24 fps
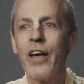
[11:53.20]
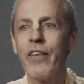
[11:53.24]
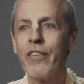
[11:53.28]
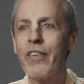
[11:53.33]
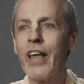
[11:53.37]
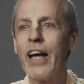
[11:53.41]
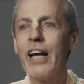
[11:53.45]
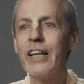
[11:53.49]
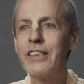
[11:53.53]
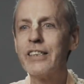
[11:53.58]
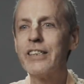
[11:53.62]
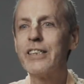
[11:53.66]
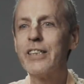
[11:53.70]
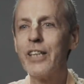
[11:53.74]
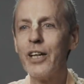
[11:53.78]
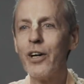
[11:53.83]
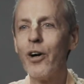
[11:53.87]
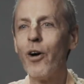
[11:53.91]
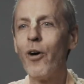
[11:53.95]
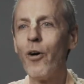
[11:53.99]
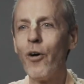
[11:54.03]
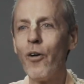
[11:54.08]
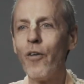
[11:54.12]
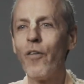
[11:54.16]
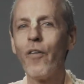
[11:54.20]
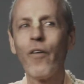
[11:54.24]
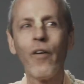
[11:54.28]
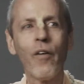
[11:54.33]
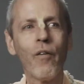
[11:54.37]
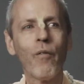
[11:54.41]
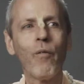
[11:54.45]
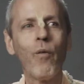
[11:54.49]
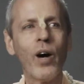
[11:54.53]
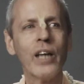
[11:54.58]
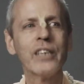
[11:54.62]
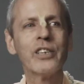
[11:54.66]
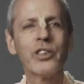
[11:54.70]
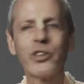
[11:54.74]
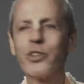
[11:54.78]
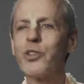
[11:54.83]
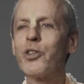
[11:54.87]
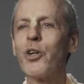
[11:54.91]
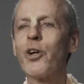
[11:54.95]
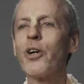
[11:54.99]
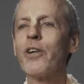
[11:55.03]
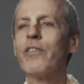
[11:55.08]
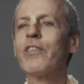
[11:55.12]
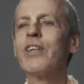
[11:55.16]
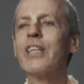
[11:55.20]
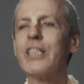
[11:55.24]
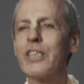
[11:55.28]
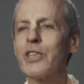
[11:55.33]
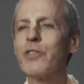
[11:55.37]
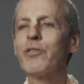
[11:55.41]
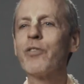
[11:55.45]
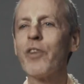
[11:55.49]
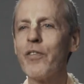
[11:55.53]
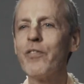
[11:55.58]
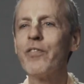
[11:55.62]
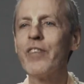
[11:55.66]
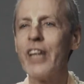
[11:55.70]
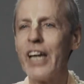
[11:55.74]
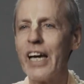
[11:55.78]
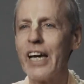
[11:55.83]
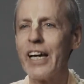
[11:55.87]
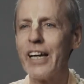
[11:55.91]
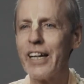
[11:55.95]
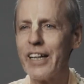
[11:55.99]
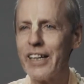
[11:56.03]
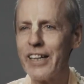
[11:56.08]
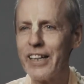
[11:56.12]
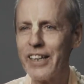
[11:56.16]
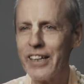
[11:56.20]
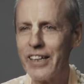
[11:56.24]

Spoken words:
"They still want service from me."